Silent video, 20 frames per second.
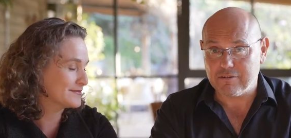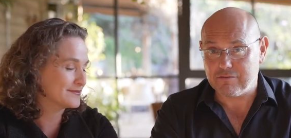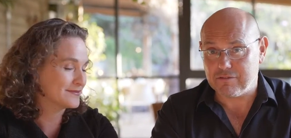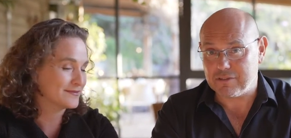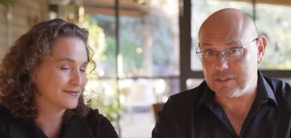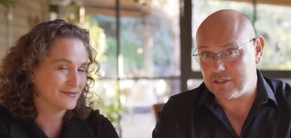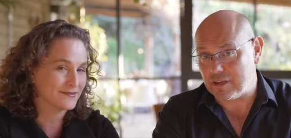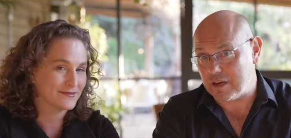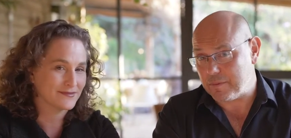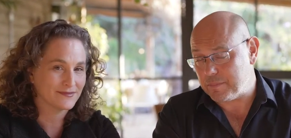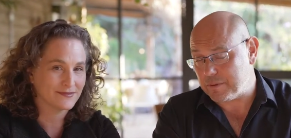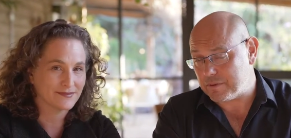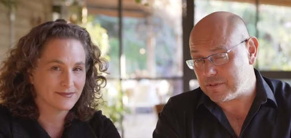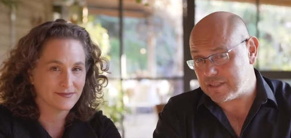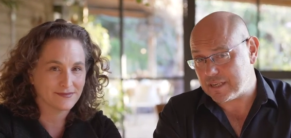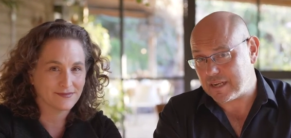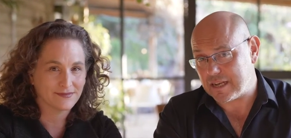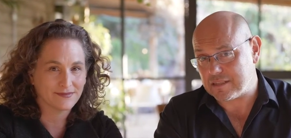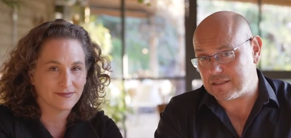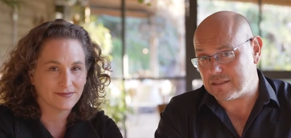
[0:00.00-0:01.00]
Speaker 1: For example,
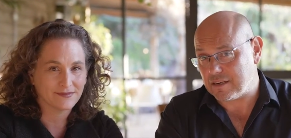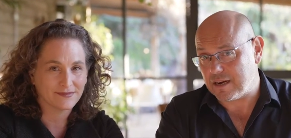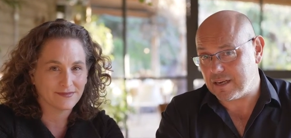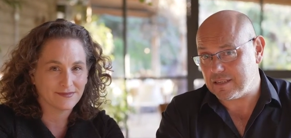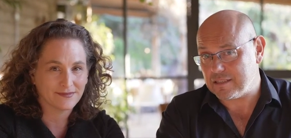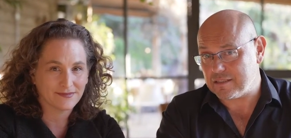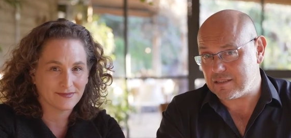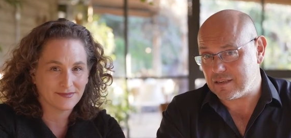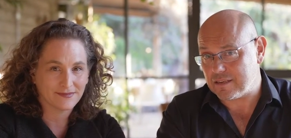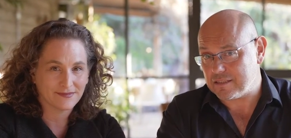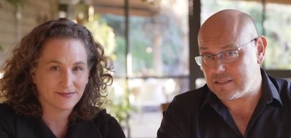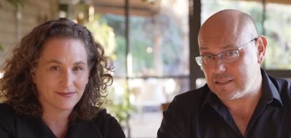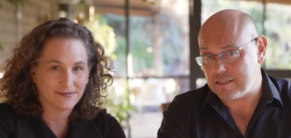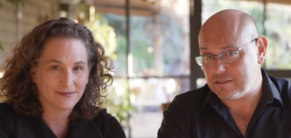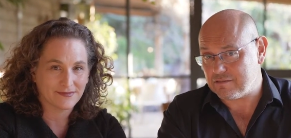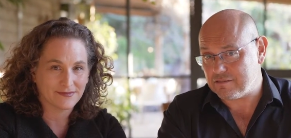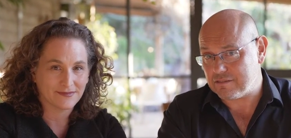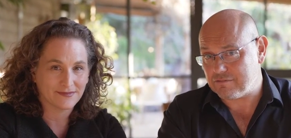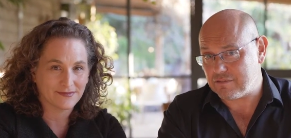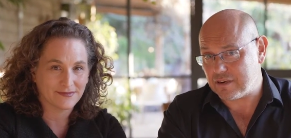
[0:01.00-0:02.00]
to get to Einstein's
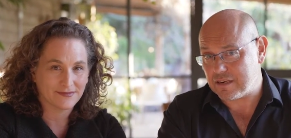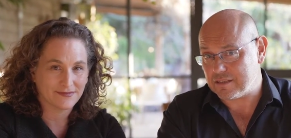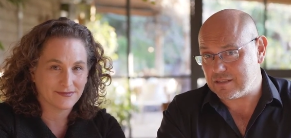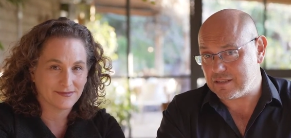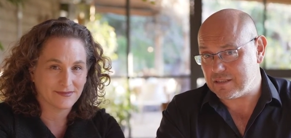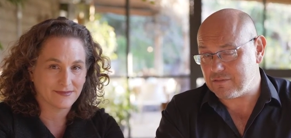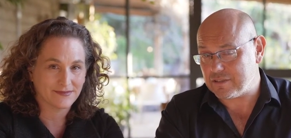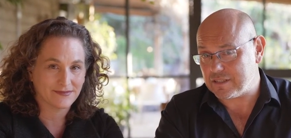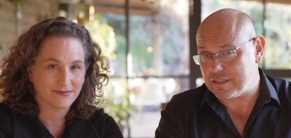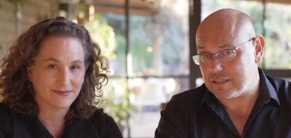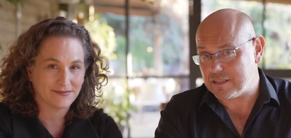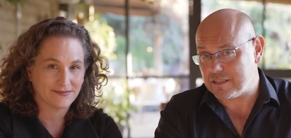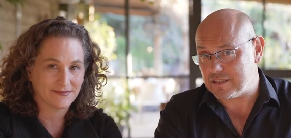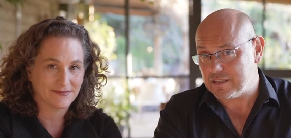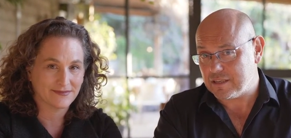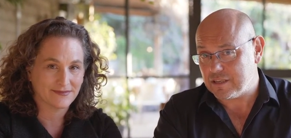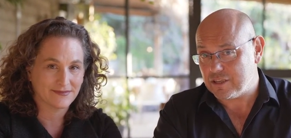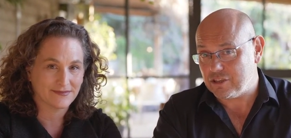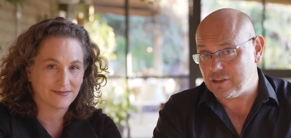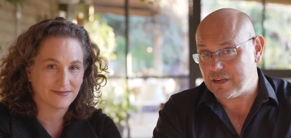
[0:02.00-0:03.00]
theory of relativity,
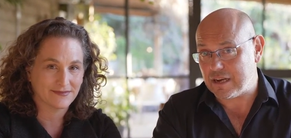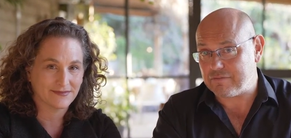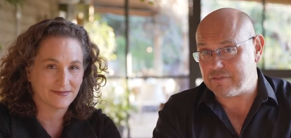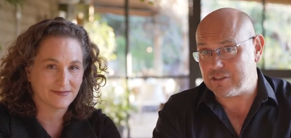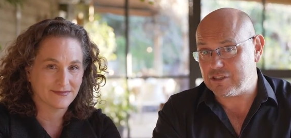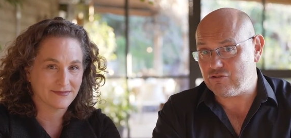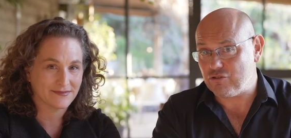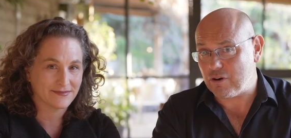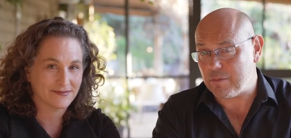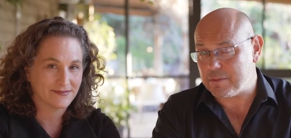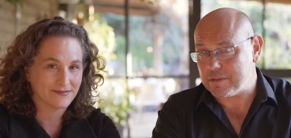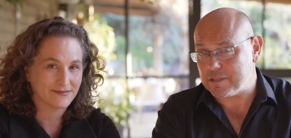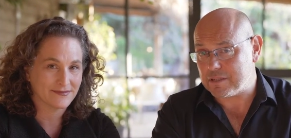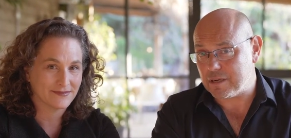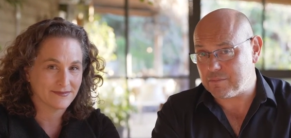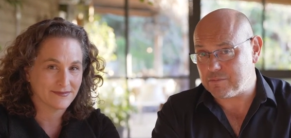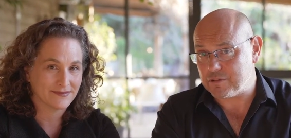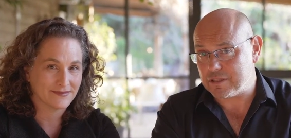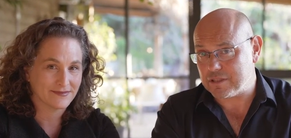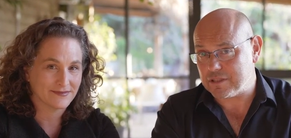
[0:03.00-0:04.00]
you have to drop
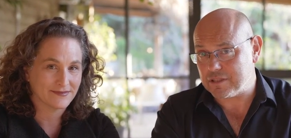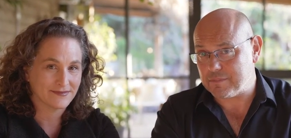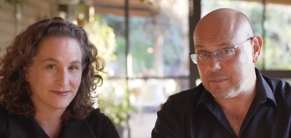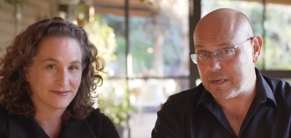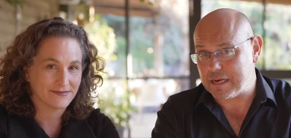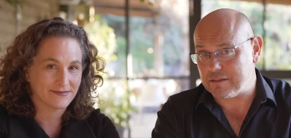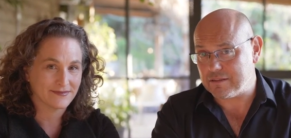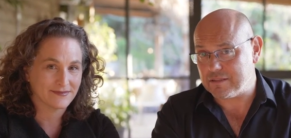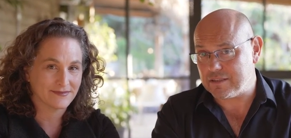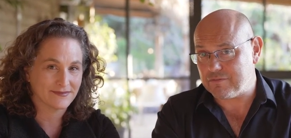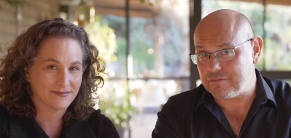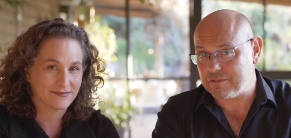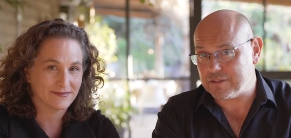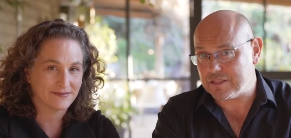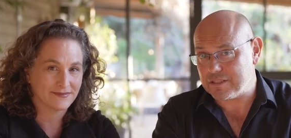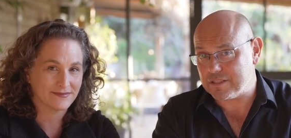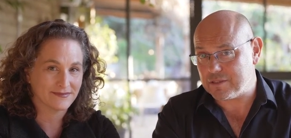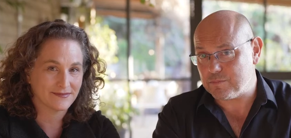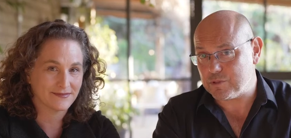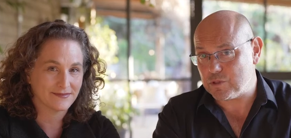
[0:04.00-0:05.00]
assumptions about the
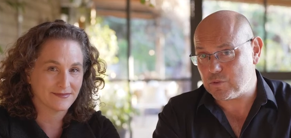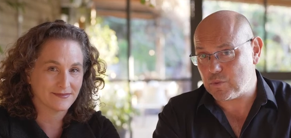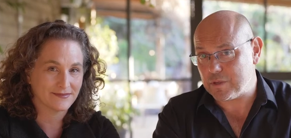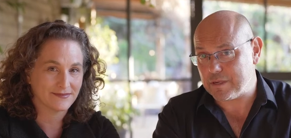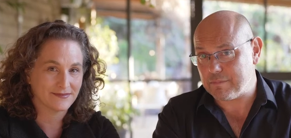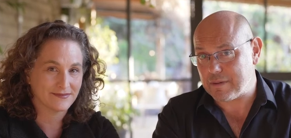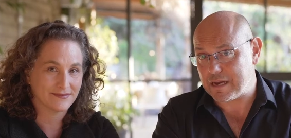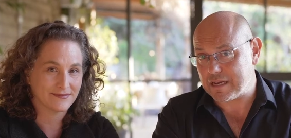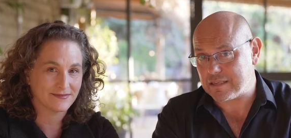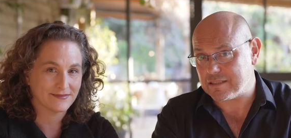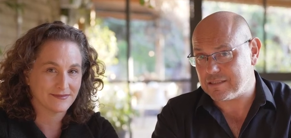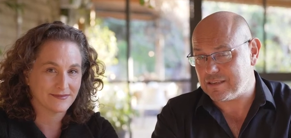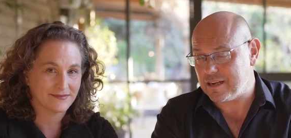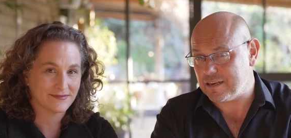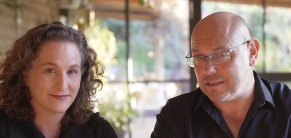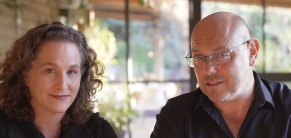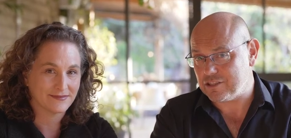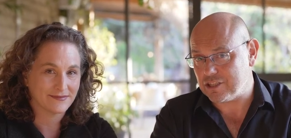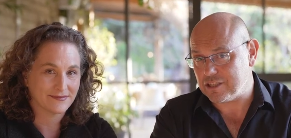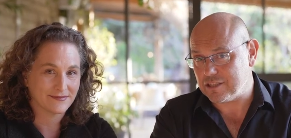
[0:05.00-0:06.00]
differences between mass and
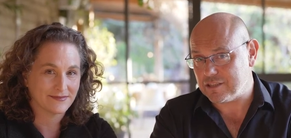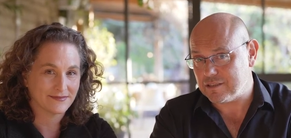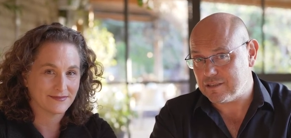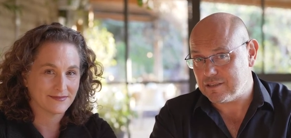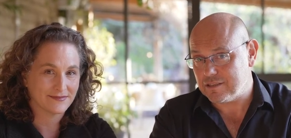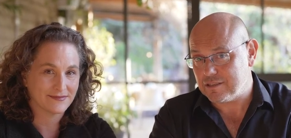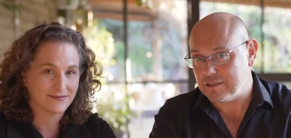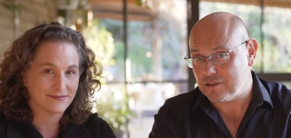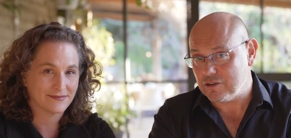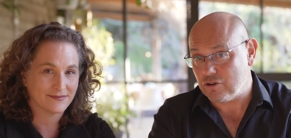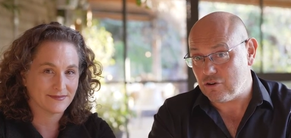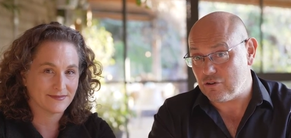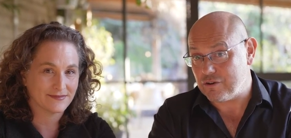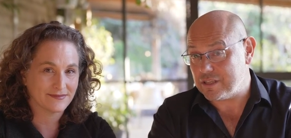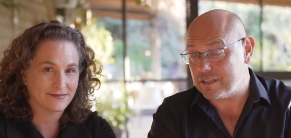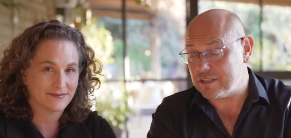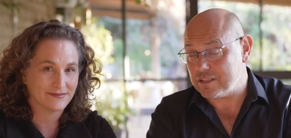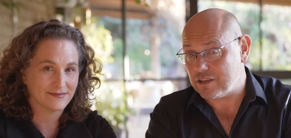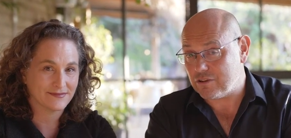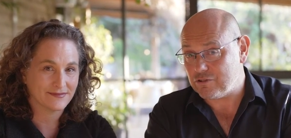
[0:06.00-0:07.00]
energy or
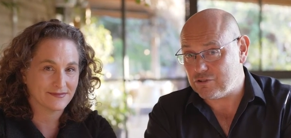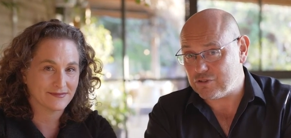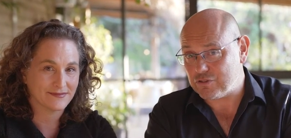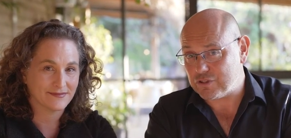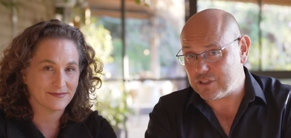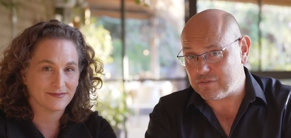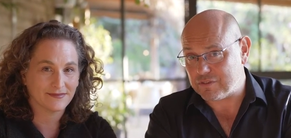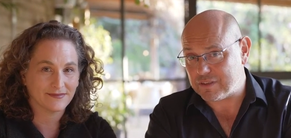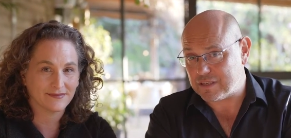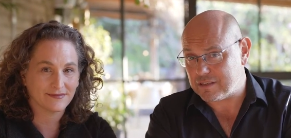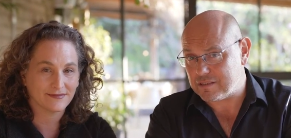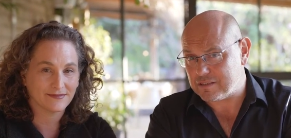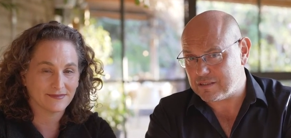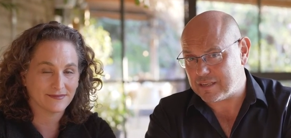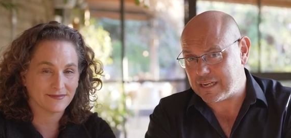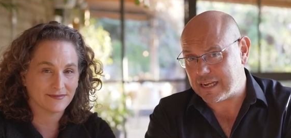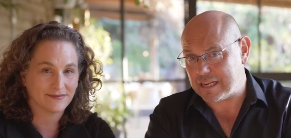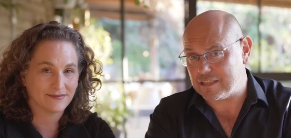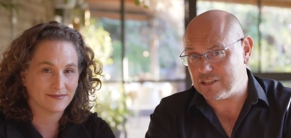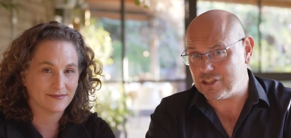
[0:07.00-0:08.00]
in the social sphere to
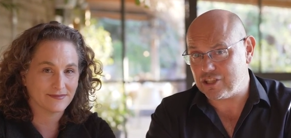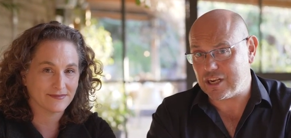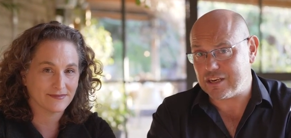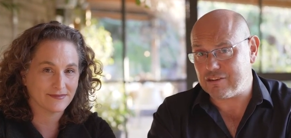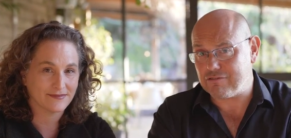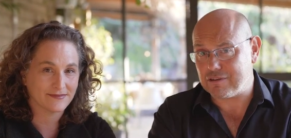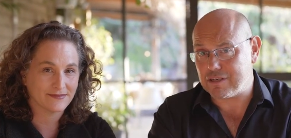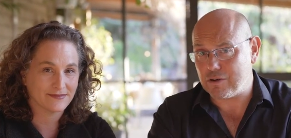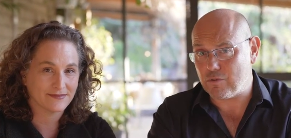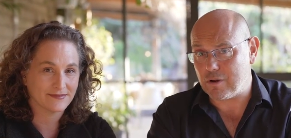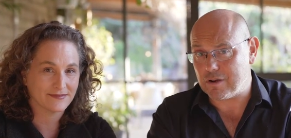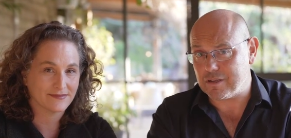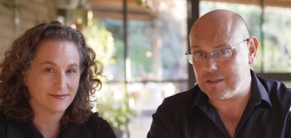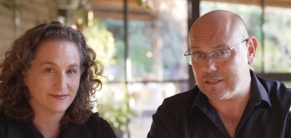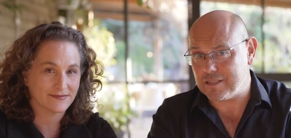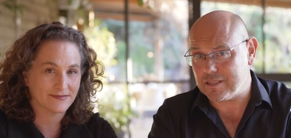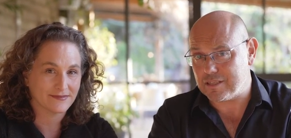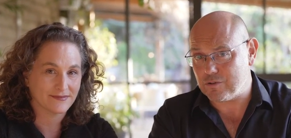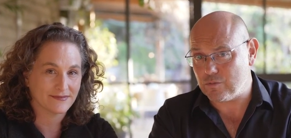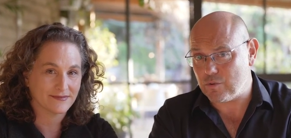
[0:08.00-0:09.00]
get to gender
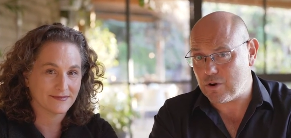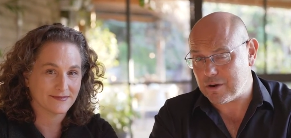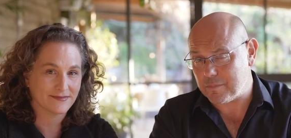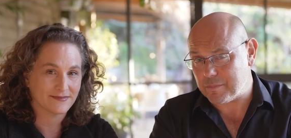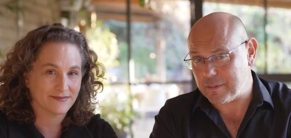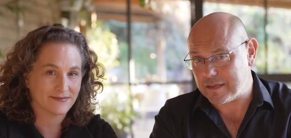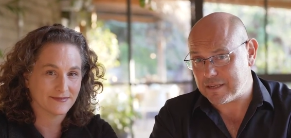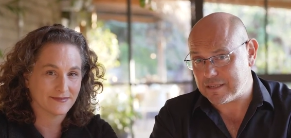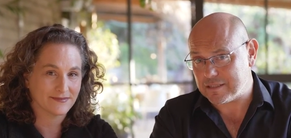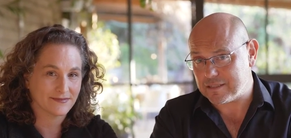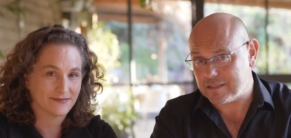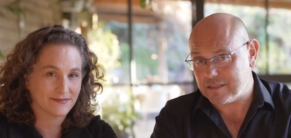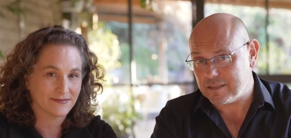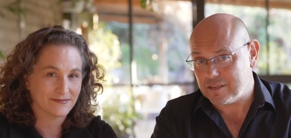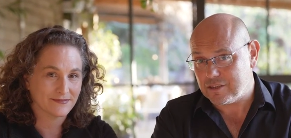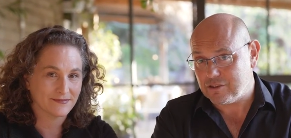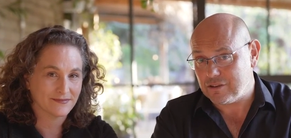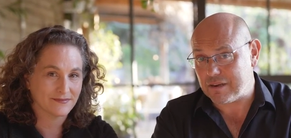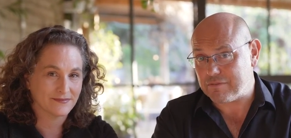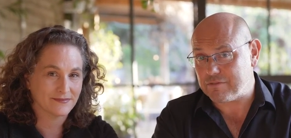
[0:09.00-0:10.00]
equality in the workplace,
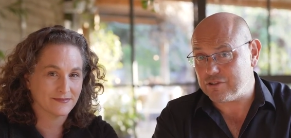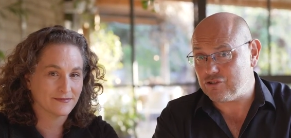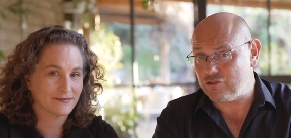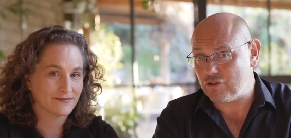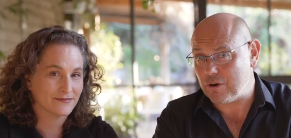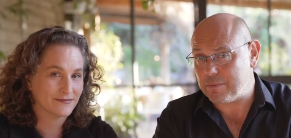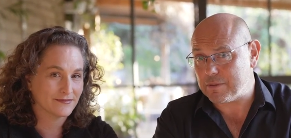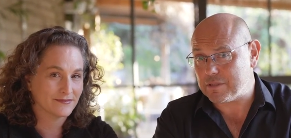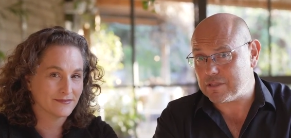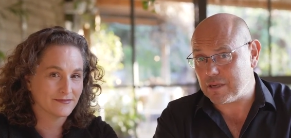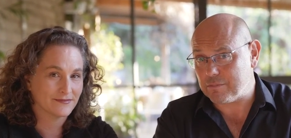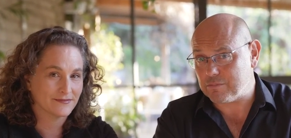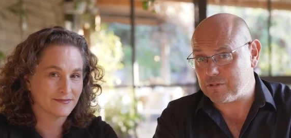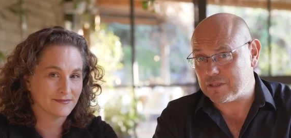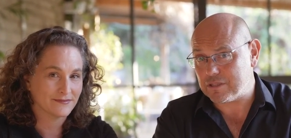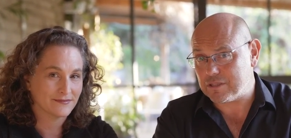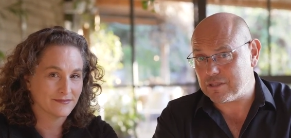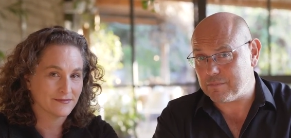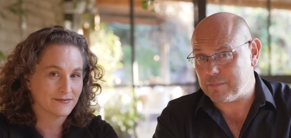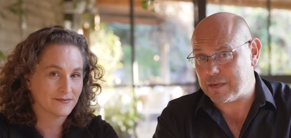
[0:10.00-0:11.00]
you have to drop
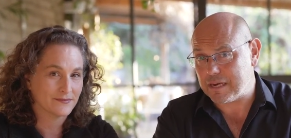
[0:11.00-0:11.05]
assumptions